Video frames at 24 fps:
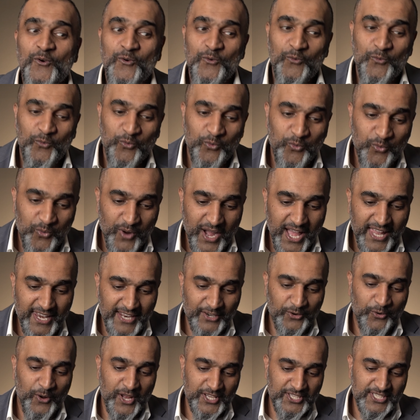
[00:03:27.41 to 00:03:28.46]

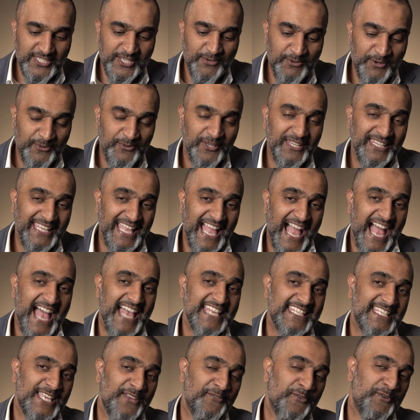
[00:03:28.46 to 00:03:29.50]
what questions are we really
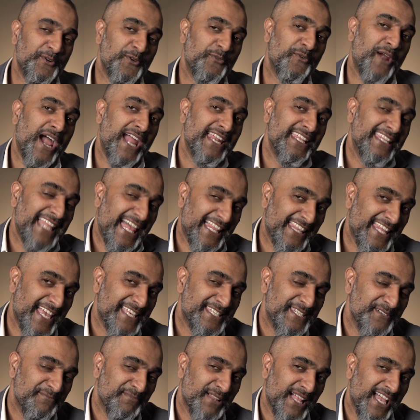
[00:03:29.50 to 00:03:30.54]
asking when we're writing that
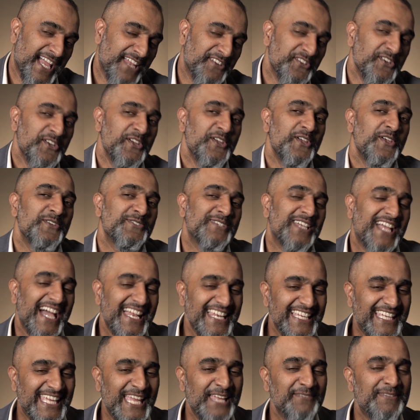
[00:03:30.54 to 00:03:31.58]
lesson plan? So
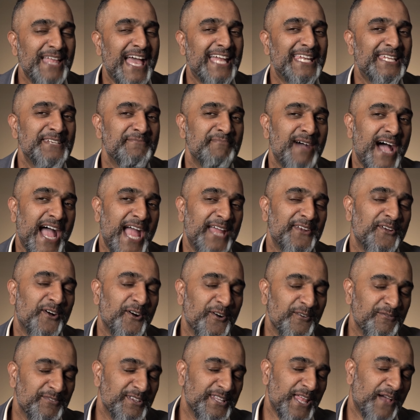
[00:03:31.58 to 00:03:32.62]
kind of keep that in mind.
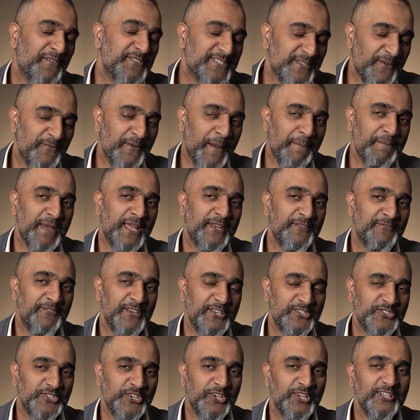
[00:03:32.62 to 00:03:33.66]
Hopefully that was somewhat
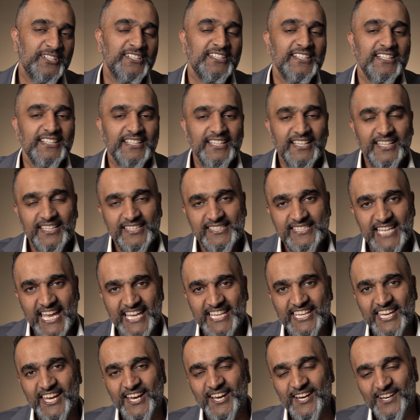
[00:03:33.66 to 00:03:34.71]
beneficial.
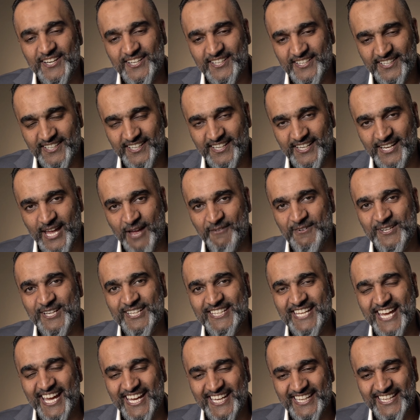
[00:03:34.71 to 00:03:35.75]
Take care, have a
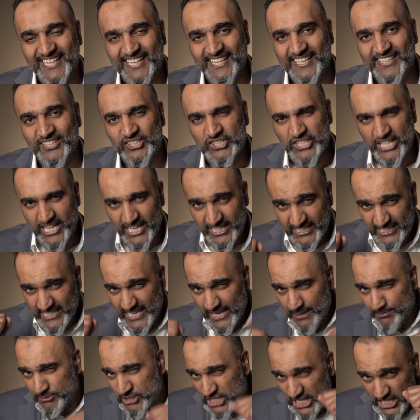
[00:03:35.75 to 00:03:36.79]
good day, and
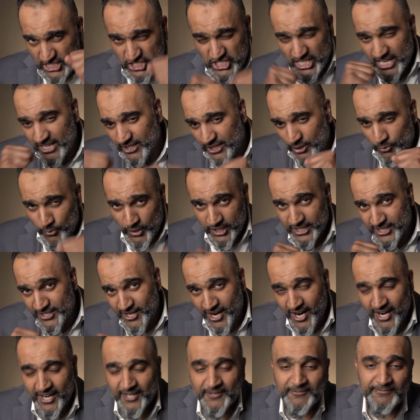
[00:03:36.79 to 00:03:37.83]
keep teaching and working
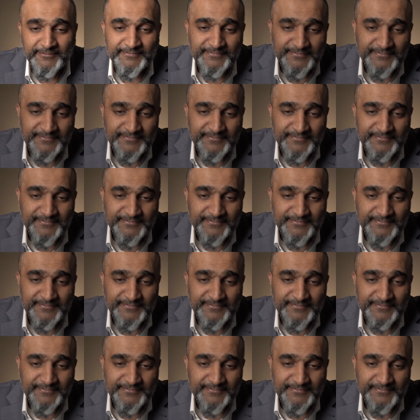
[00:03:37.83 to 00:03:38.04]
hard.